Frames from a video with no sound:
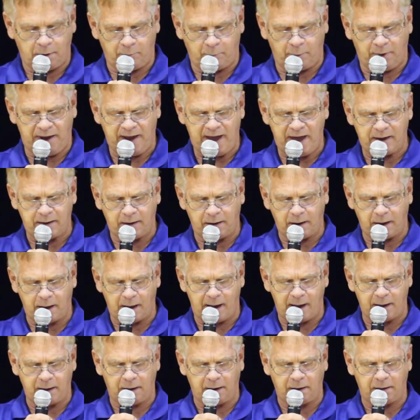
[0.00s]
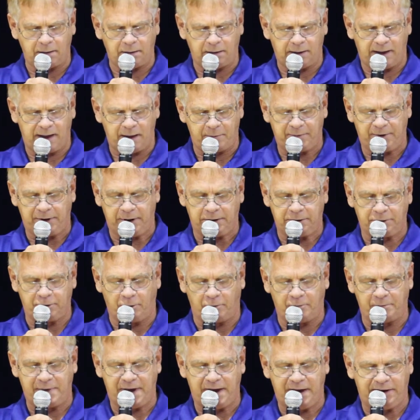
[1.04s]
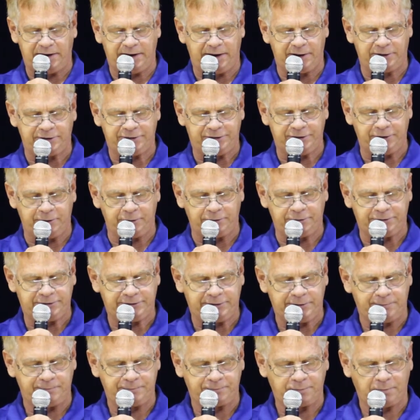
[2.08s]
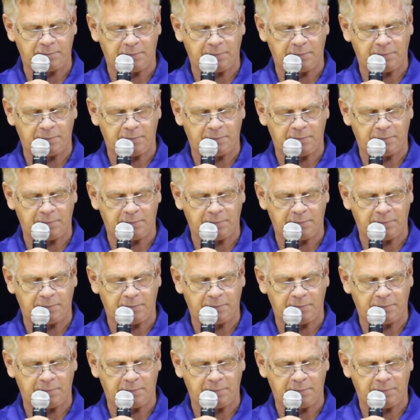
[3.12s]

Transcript: We had eminent domain issues.